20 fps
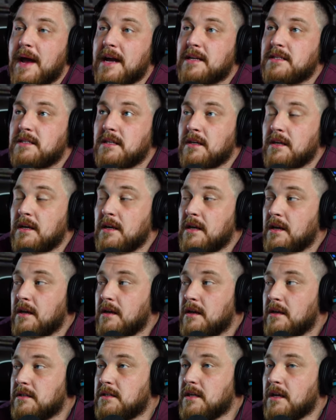back to,
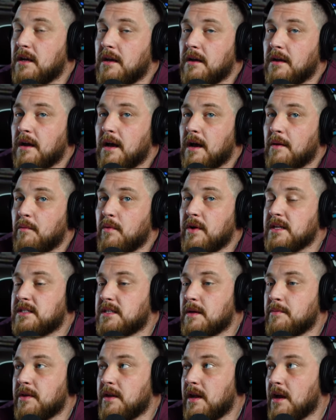to, um, when it's
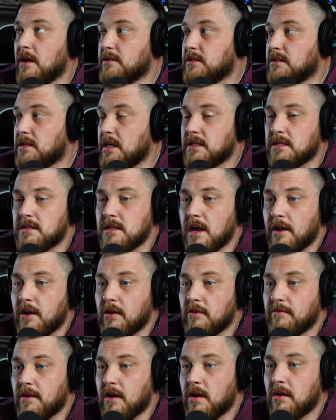something else, it's not
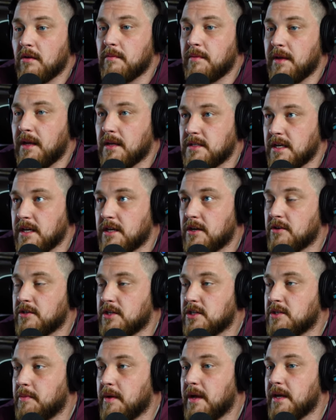our fault because
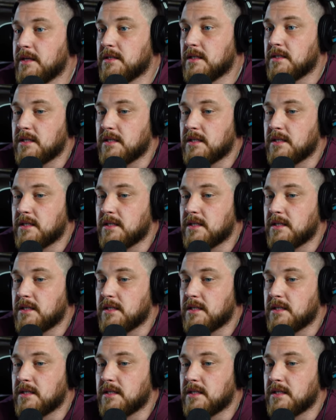ignorance is bliss.